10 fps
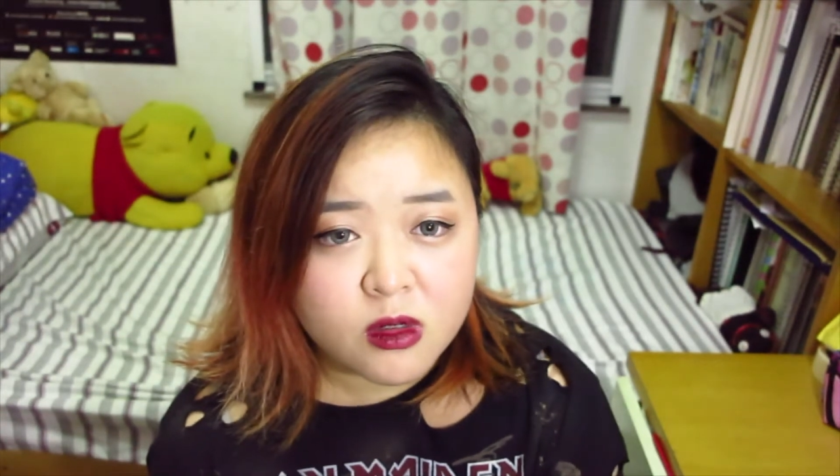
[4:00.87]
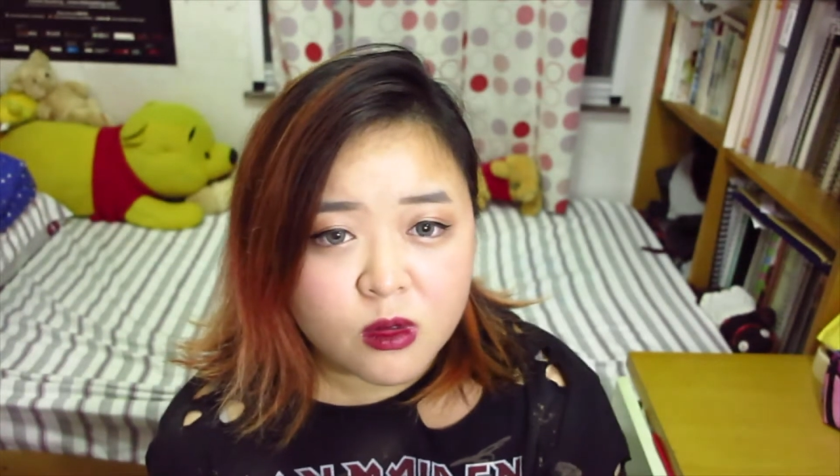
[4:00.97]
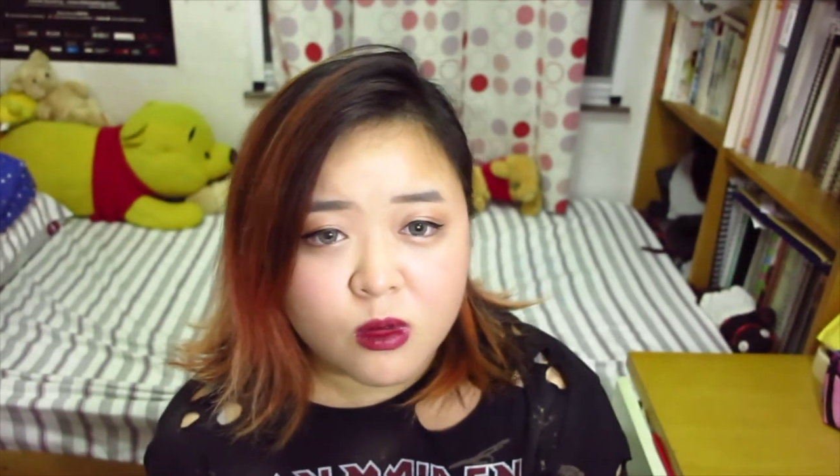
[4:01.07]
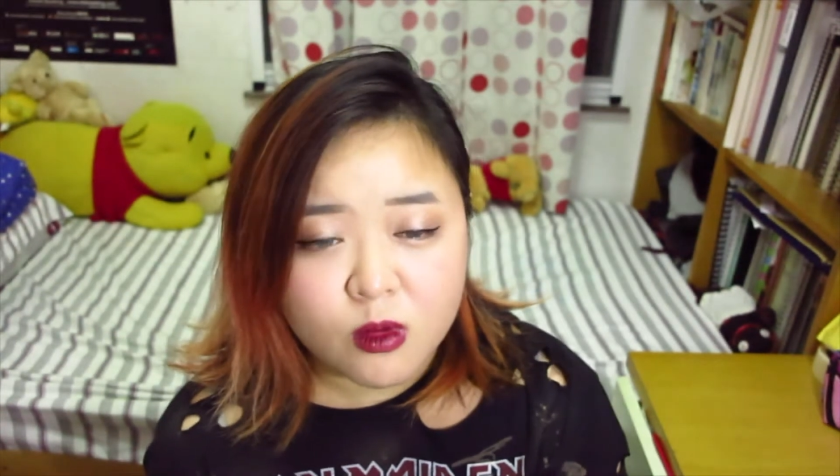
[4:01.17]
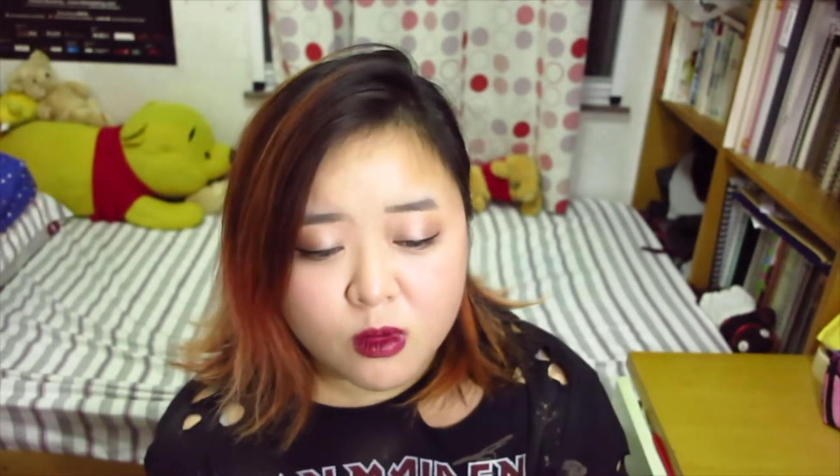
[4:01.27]

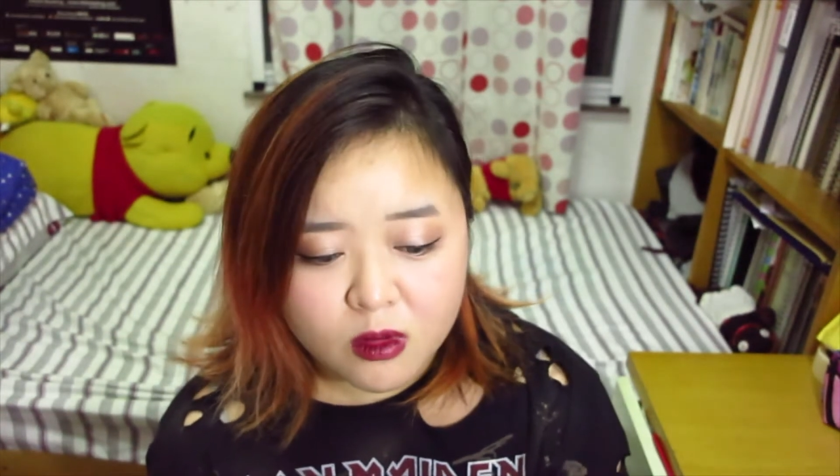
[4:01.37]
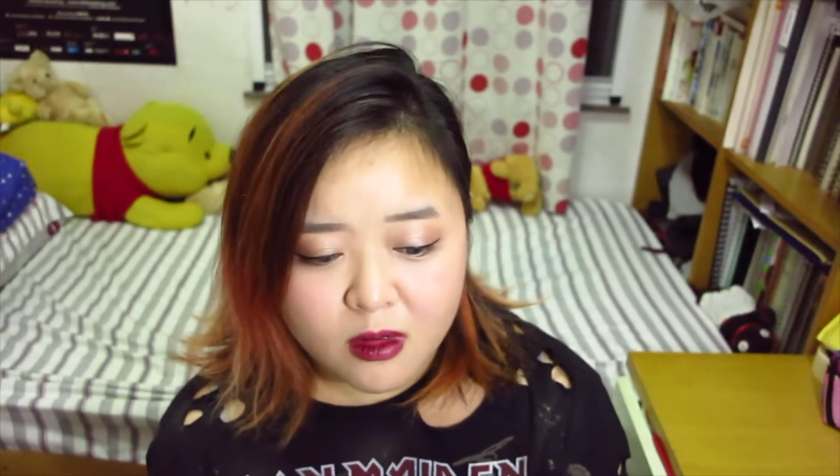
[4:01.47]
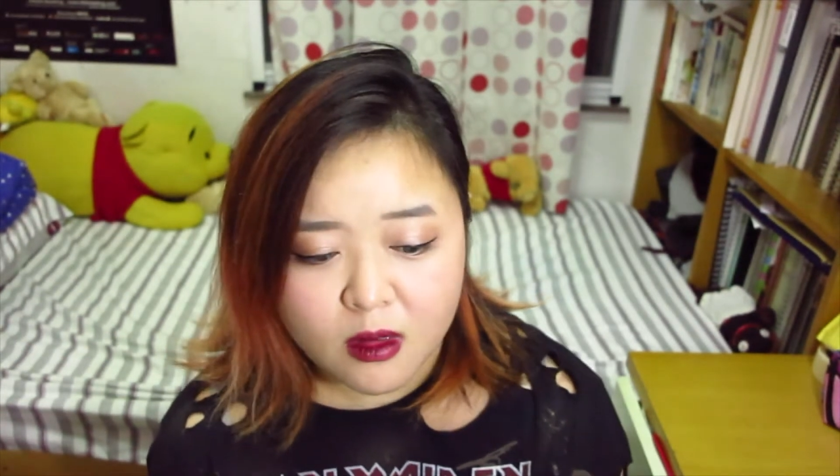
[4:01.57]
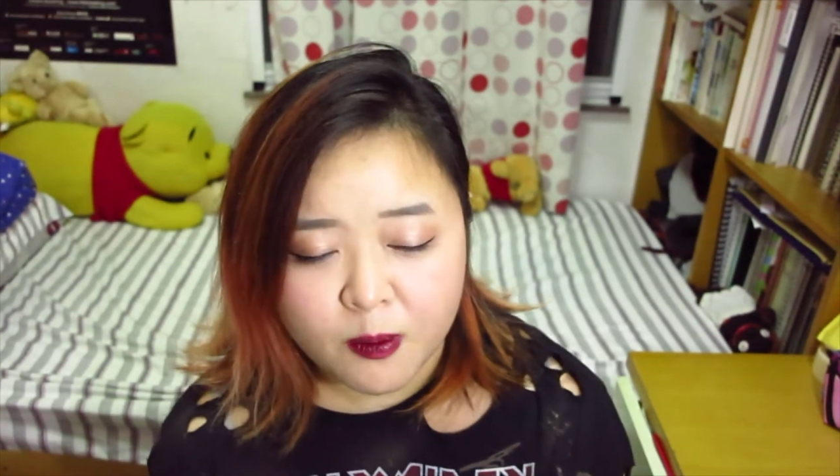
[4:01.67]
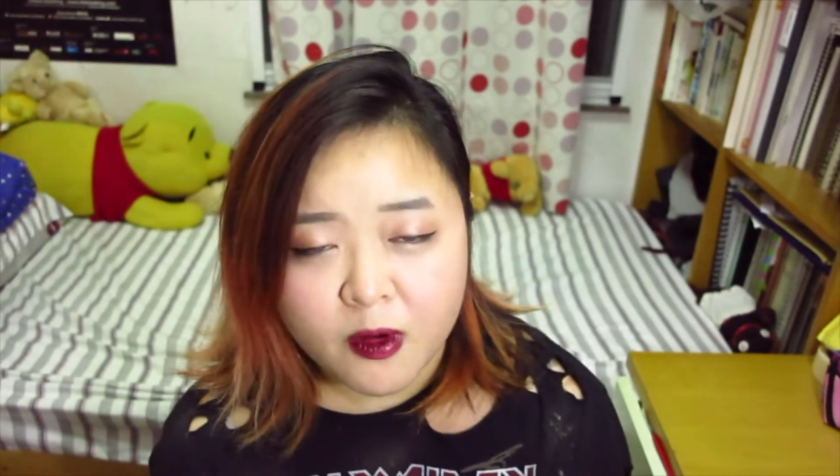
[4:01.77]
to
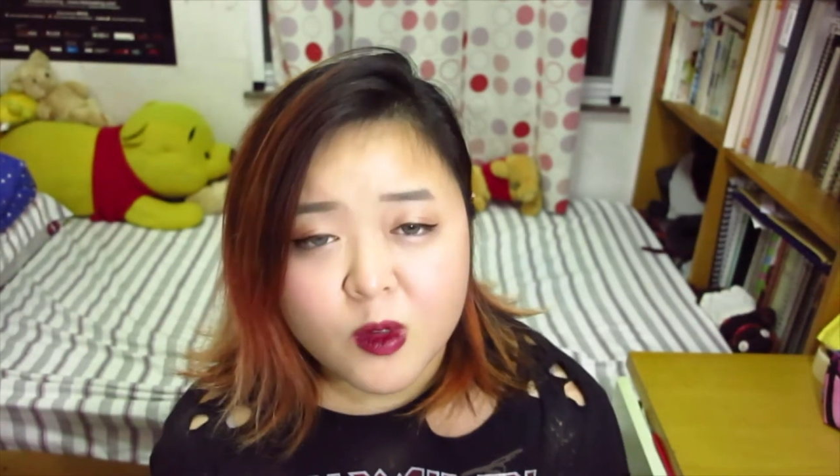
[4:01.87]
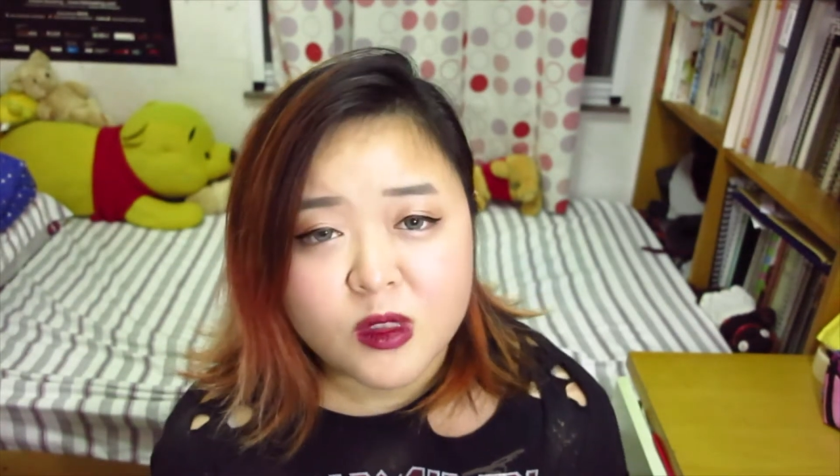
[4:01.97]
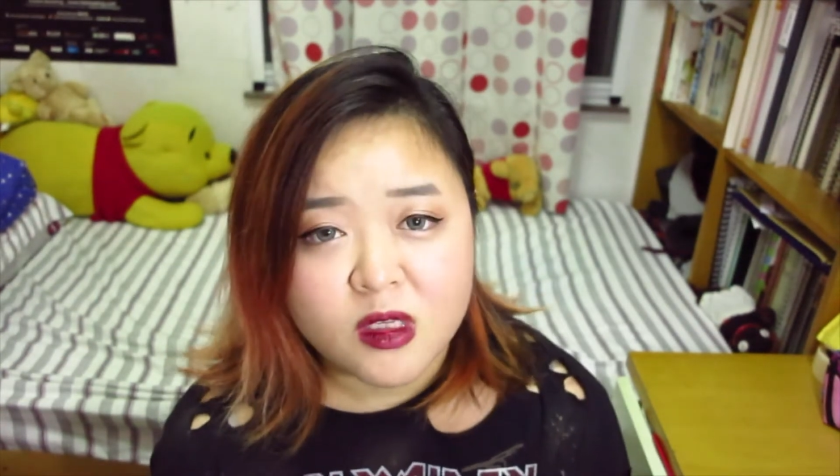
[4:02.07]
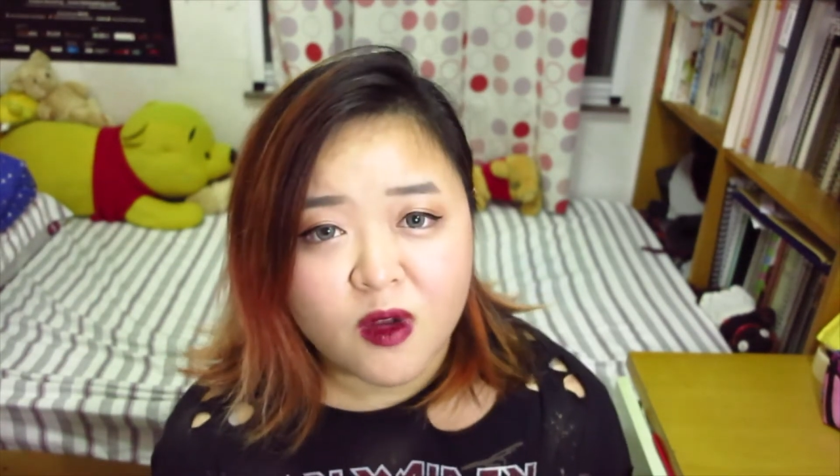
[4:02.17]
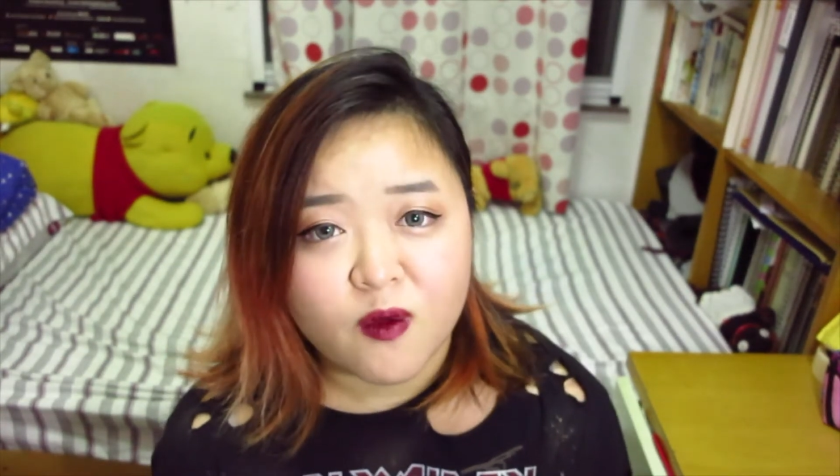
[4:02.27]
the
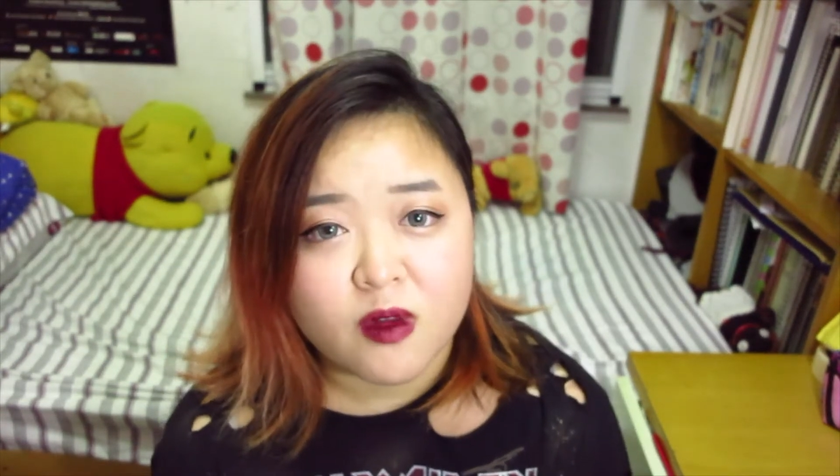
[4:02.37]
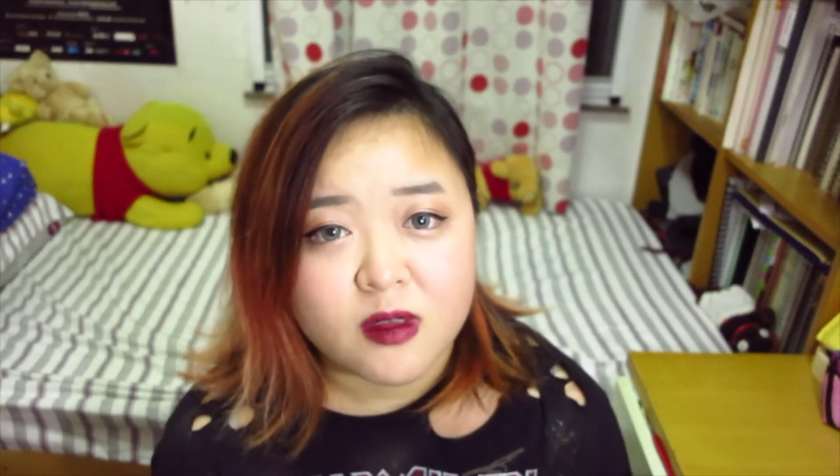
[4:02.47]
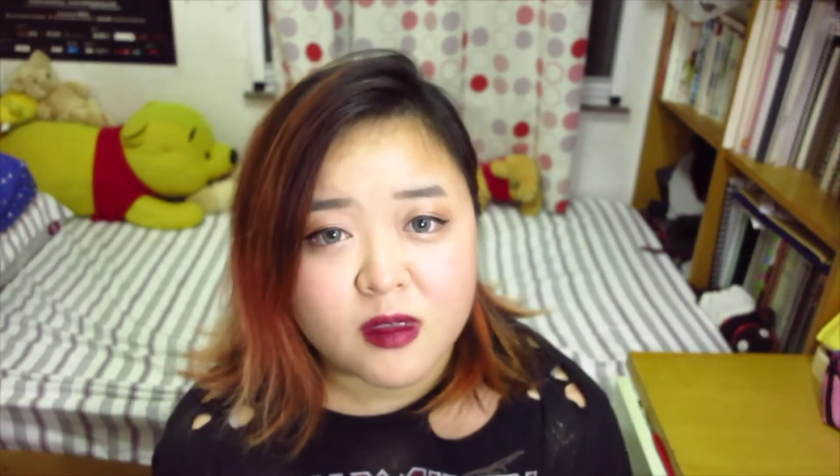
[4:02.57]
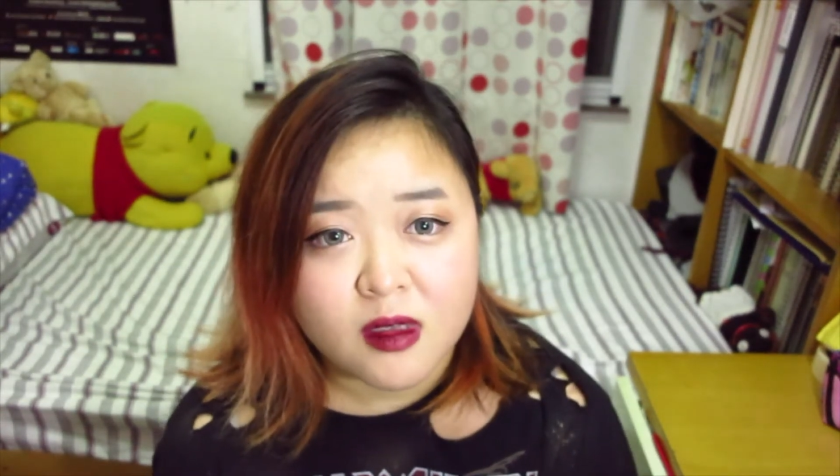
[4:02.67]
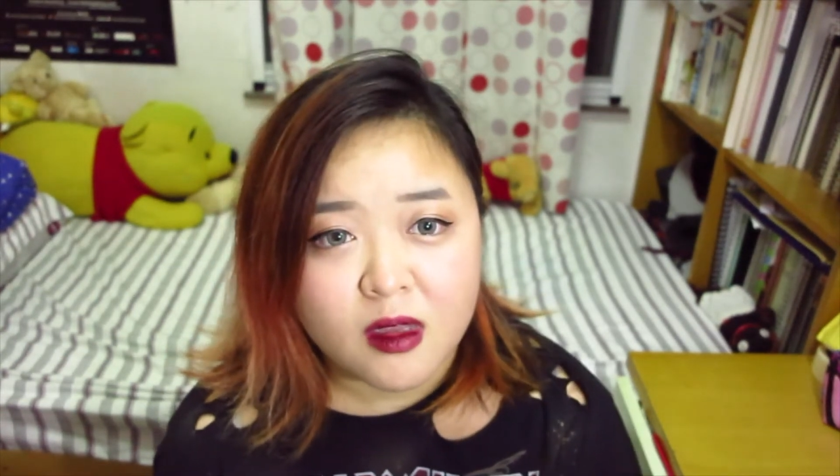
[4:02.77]
post
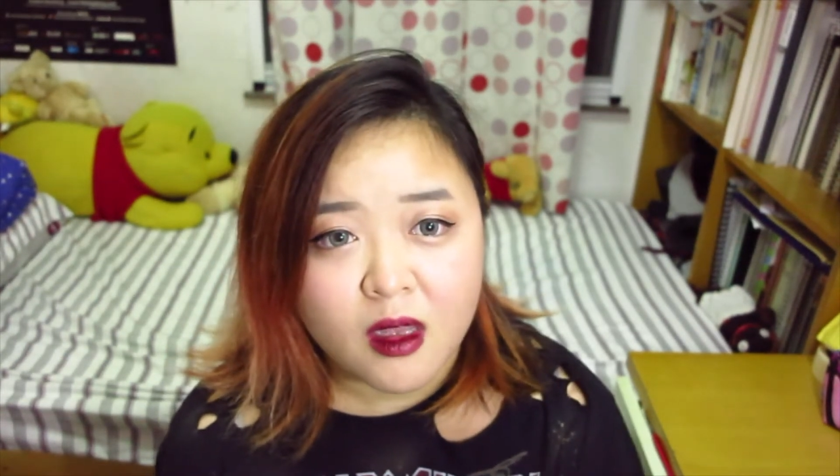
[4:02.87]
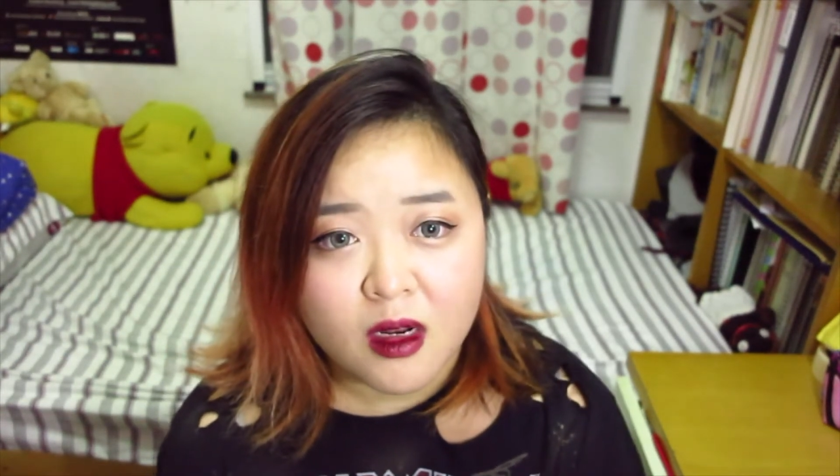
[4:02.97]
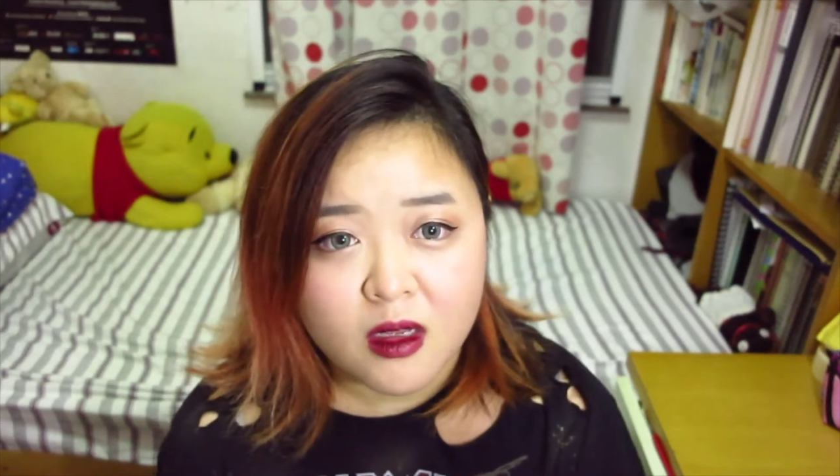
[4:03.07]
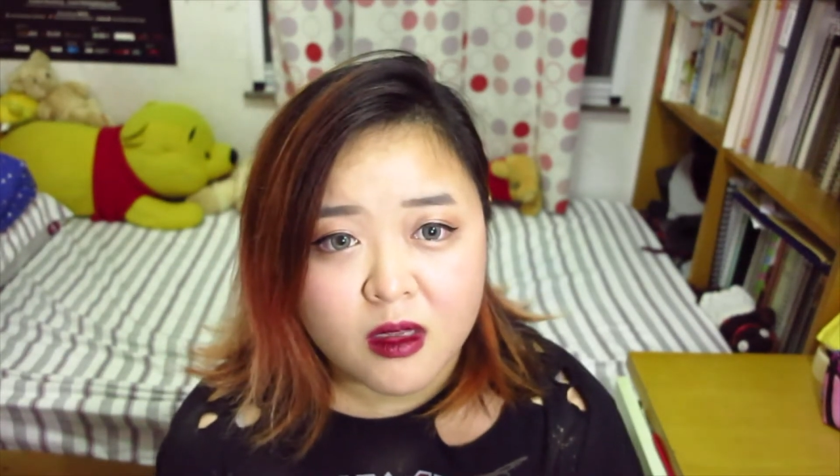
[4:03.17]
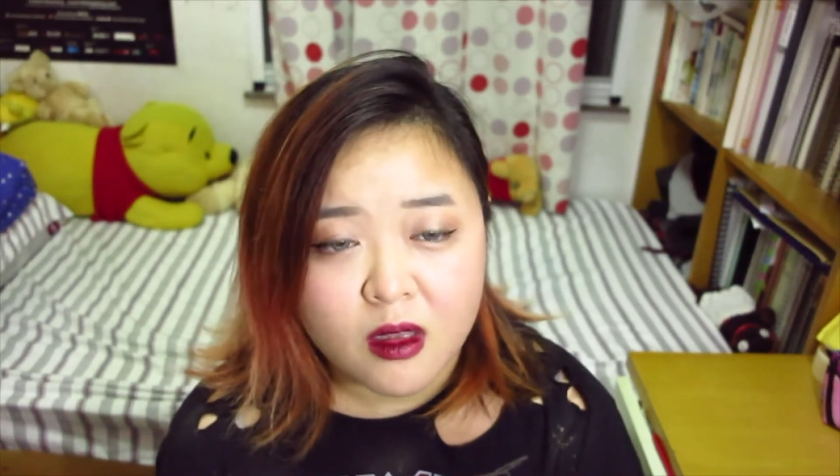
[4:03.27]
office that it,